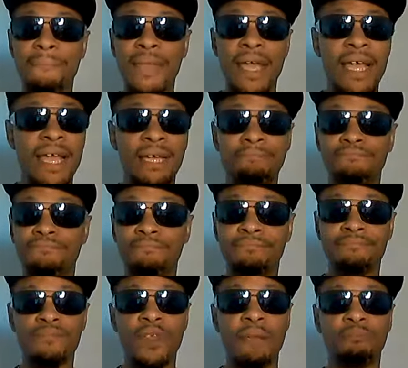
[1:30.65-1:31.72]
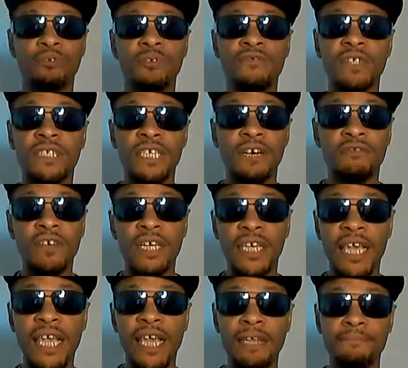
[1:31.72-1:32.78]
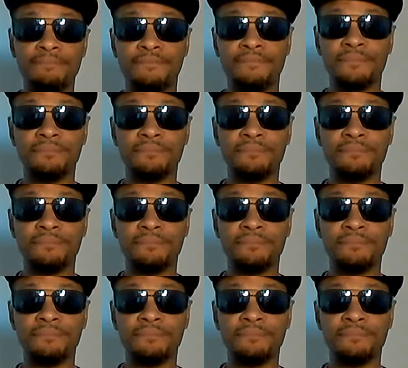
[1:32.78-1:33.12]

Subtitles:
And it proved itself again.